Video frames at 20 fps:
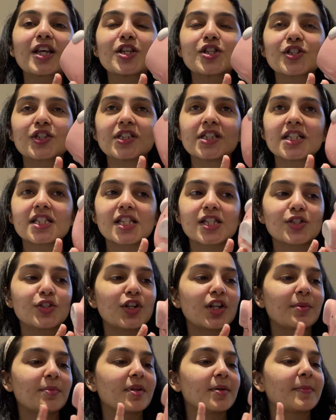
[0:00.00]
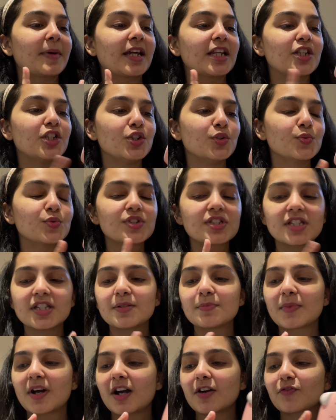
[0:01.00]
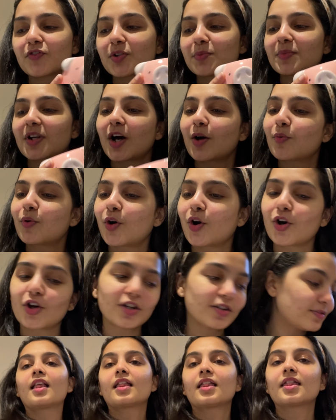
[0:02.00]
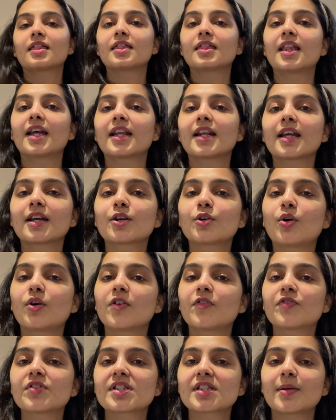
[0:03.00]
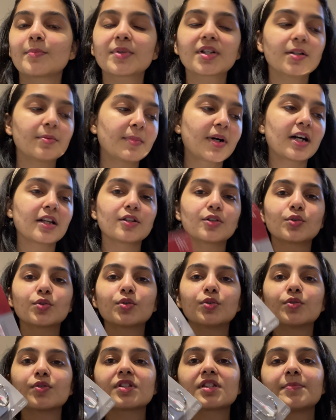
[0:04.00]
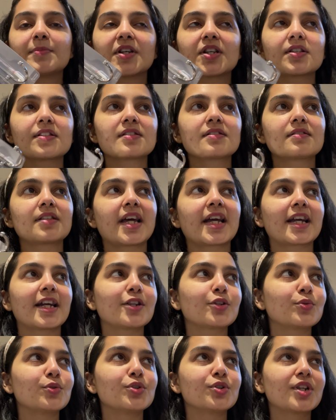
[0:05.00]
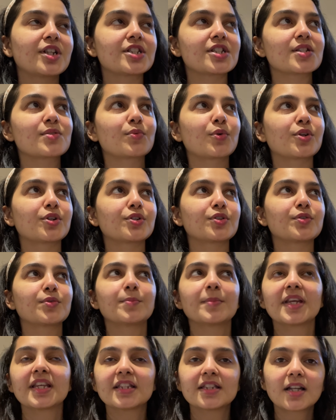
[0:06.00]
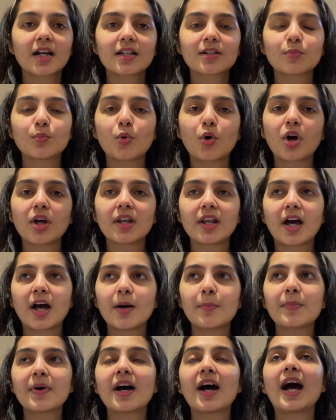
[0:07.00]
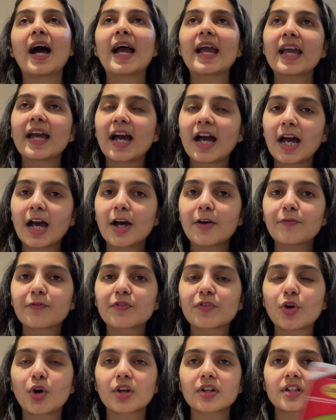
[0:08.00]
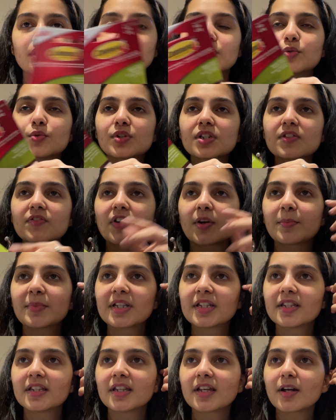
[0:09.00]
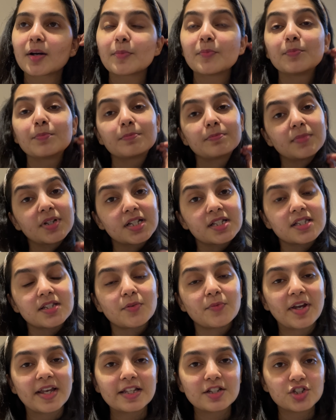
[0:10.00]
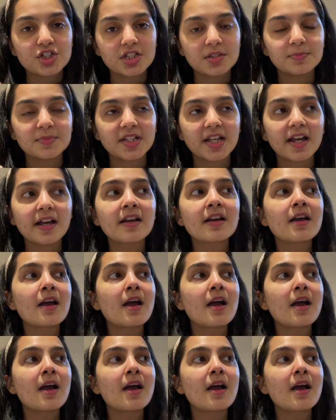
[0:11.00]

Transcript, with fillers: so this is going to be my new t-mark from now on then i called for some commando hooks because like i told you i just wanted to make that wall up i have cotton hooks from india because they're very cheap there